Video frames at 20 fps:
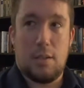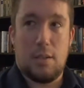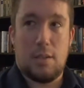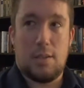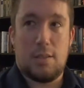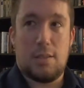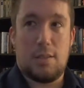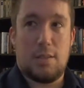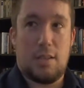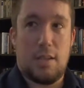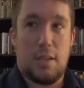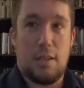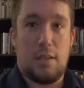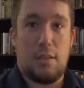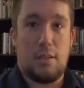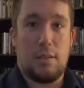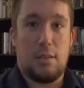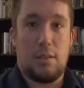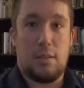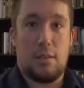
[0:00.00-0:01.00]

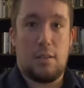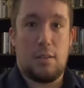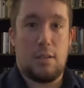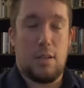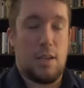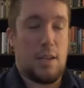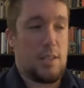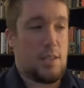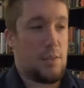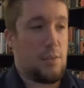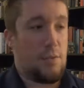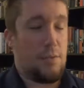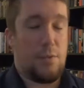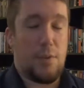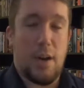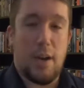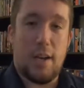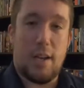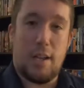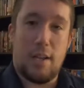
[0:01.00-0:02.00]
Sin is
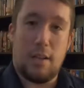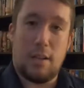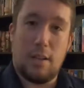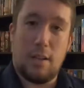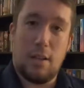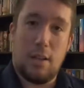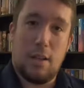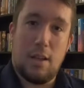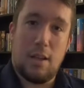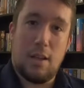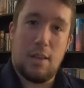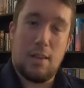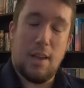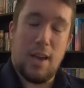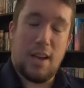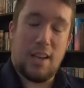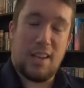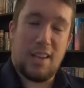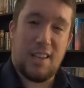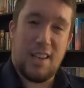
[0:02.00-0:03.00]
inviting
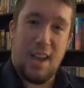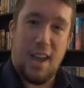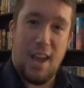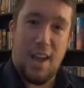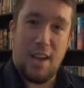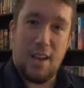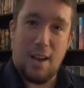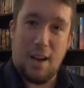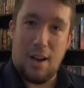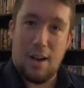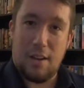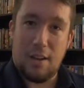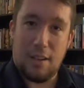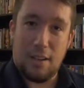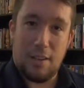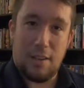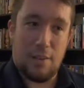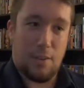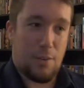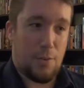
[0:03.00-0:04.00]
that
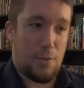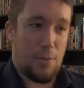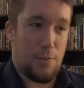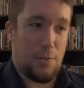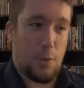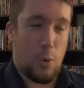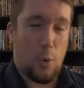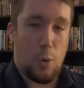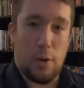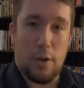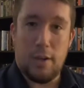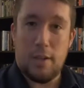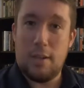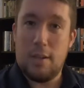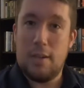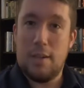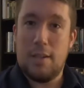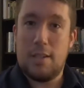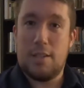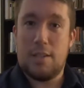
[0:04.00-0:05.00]
chaotic void
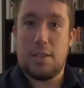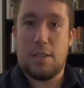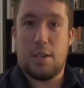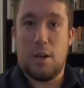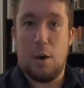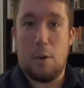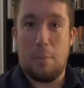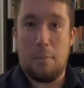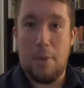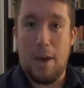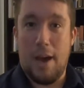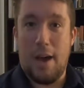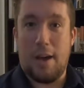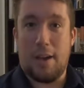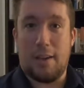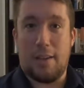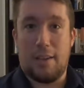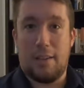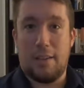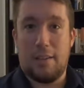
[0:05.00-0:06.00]
to come
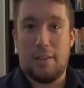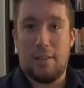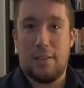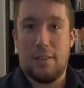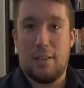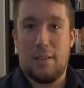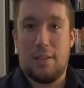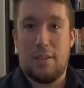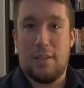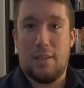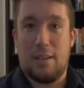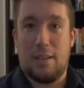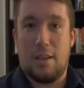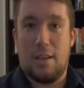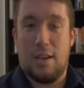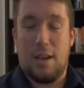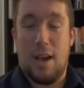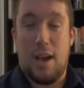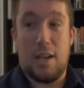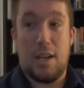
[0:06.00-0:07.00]
back.
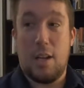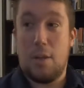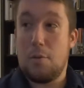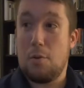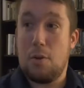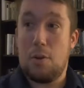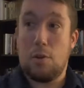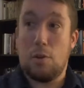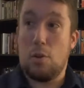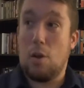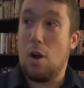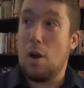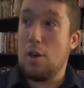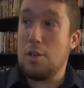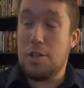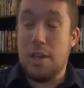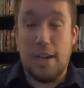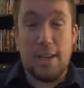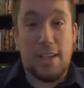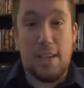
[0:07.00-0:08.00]
And either in
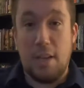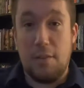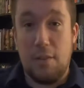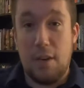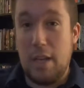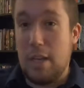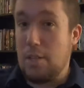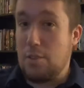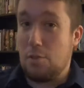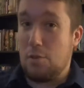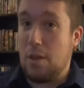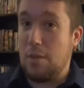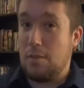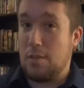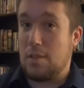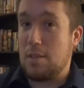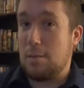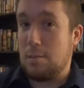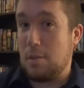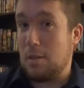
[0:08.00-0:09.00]
large activities or even
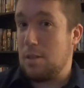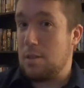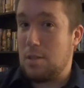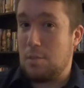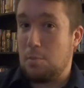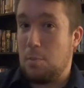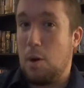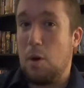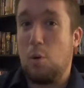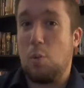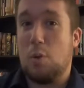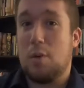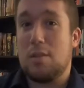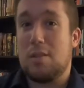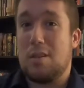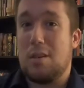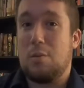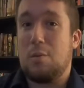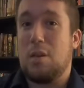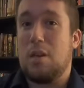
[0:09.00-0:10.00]
some of the small ones
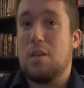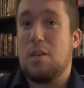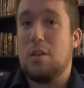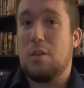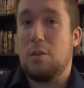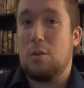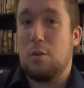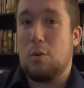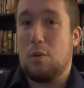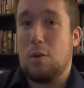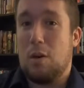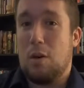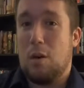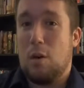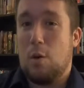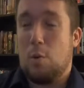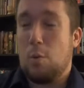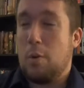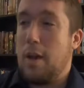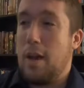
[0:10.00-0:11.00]
that we do,
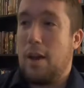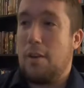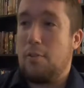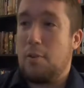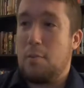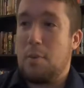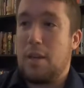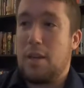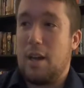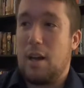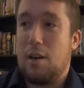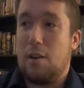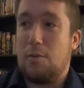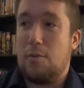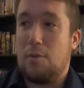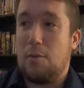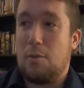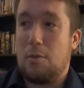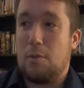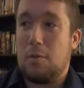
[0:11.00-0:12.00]
we have to be
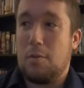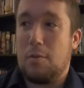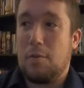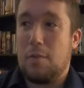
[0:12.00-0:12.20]
careful